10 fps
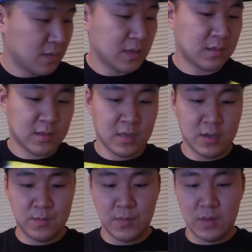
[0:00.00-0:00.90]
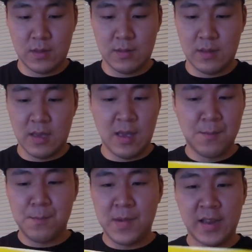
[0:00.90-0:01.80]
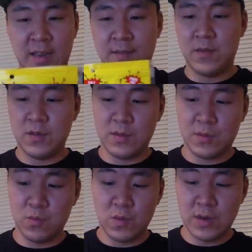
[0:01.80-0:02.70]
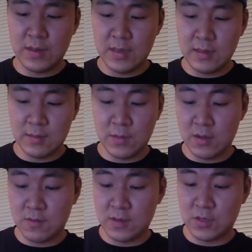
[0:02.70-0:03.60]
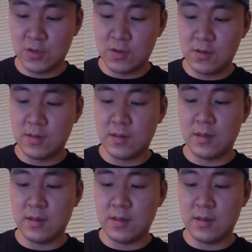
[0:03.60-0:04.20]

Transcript: Next up, I might have used one of these, I'm not quite sure.